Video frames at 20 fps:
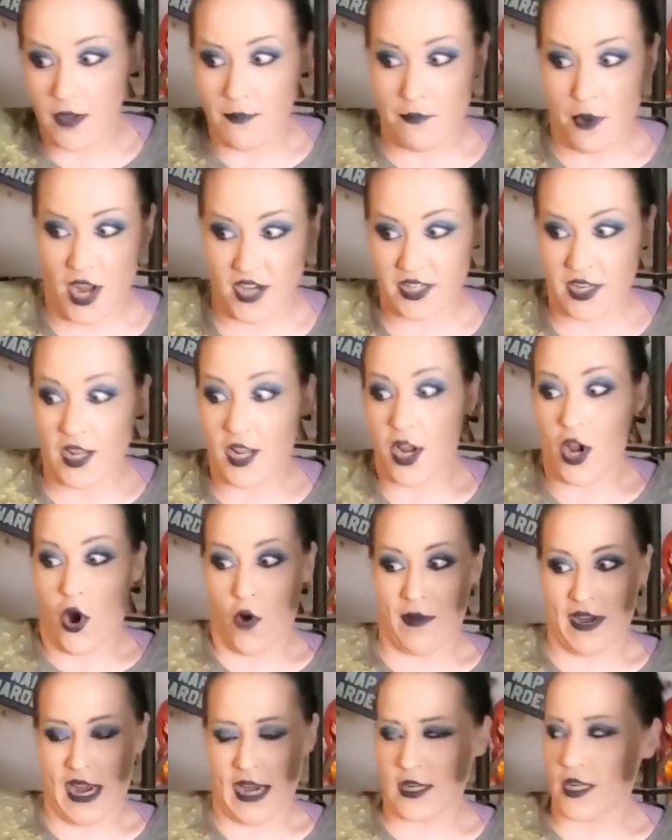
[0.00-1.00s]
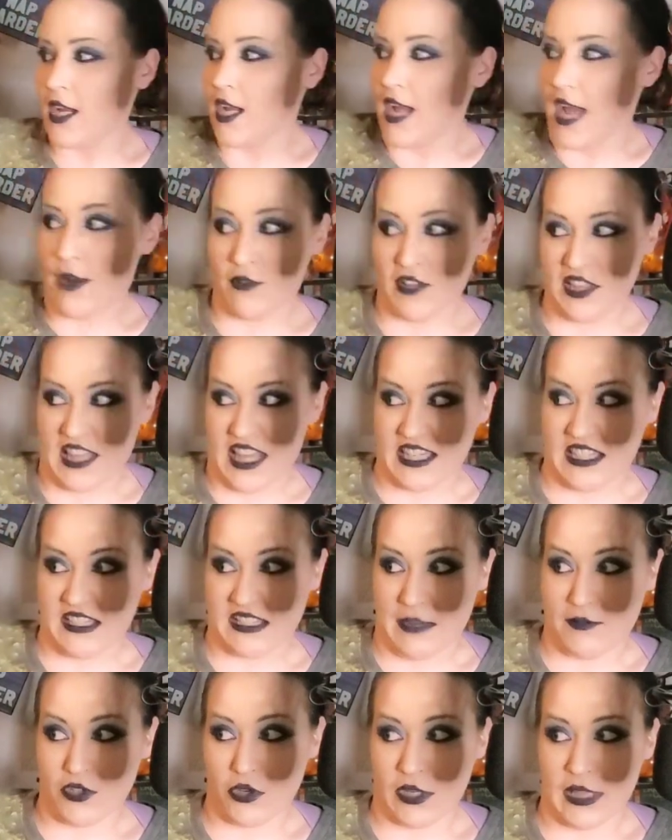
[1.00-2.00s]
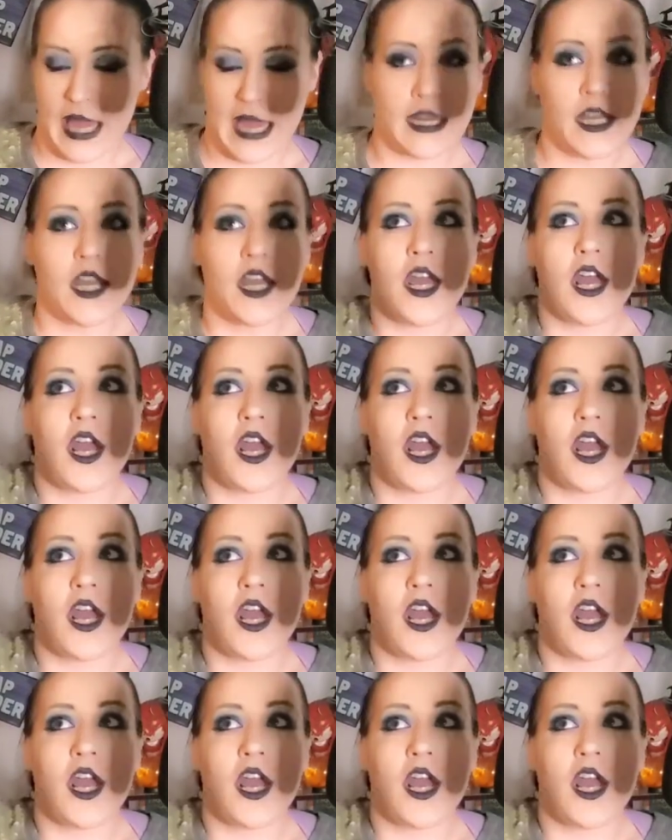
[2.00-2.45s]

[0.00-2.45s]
But oh my God, I really like this episode a lot.